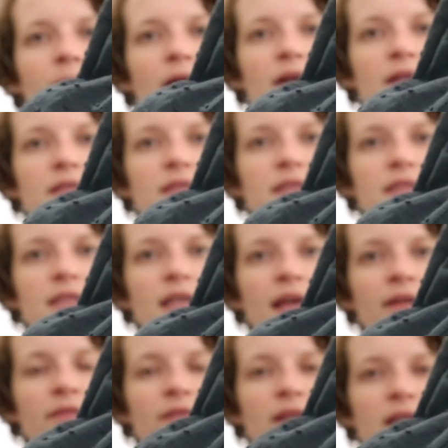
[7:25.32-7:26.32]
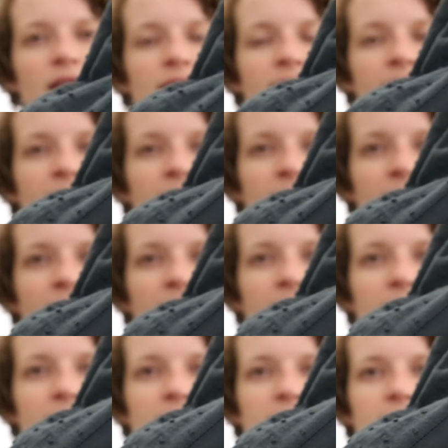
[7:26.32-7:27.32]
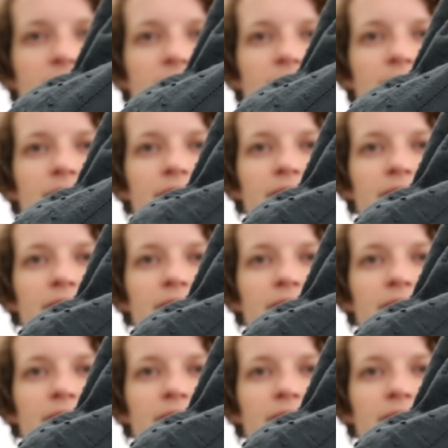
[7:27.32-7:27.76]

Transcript: parts have little tiny eyelets.